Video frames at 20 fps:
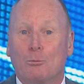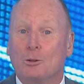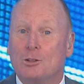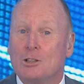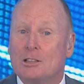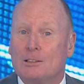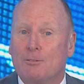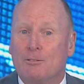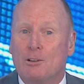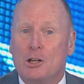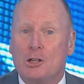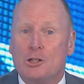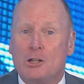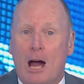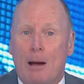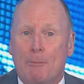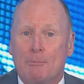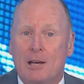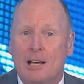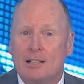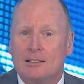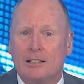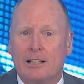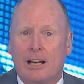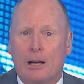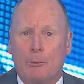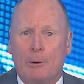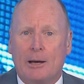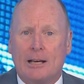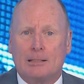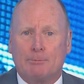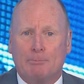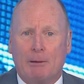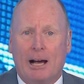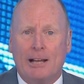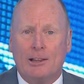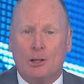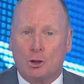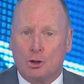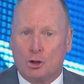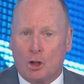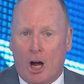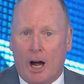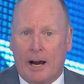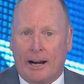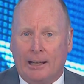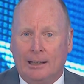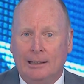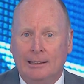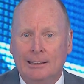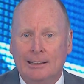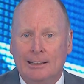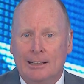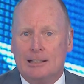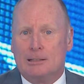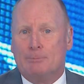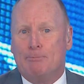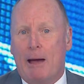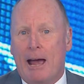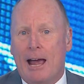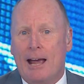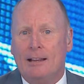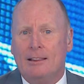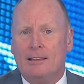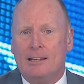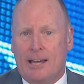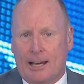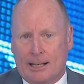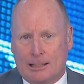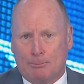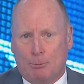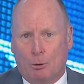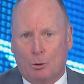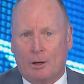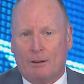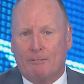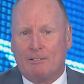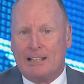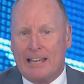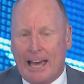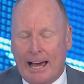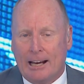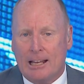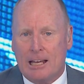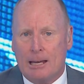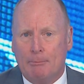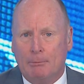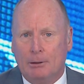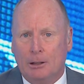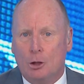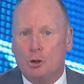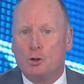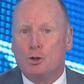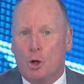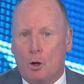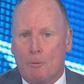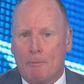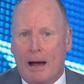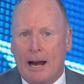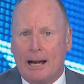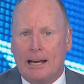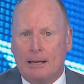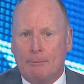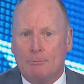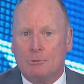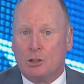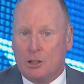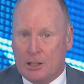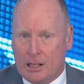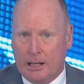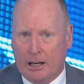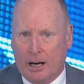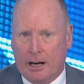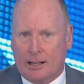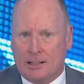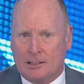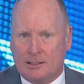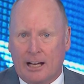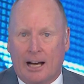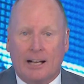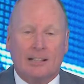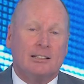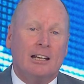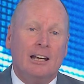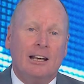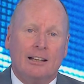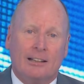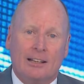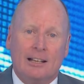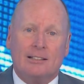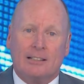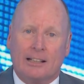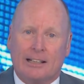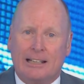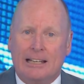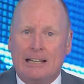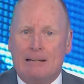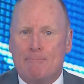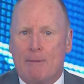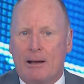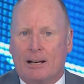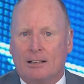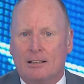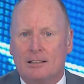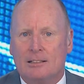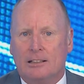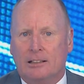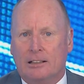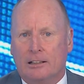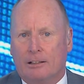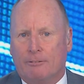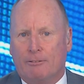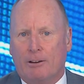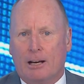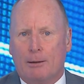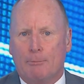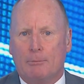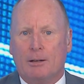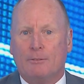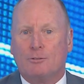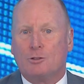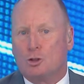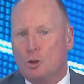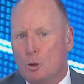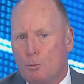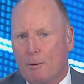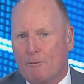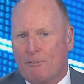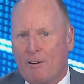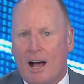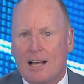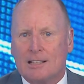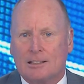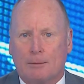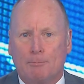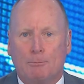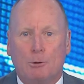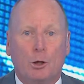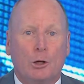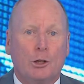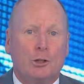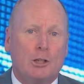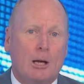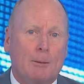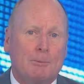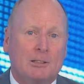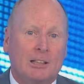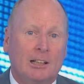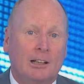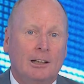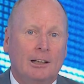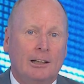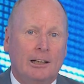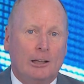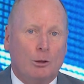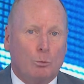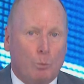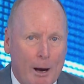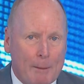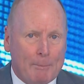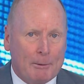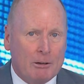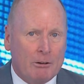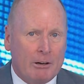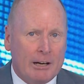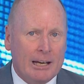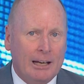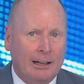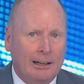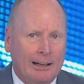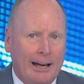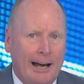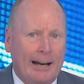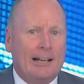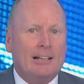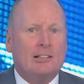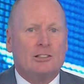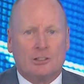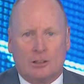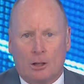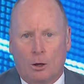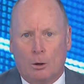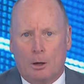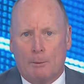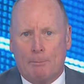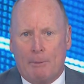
Well, just to finish up, yesterday we explained that China has banned the export of gallium and germanium to the United States. These are key metals in the development of superfast computer chips, in weaponry, and in solar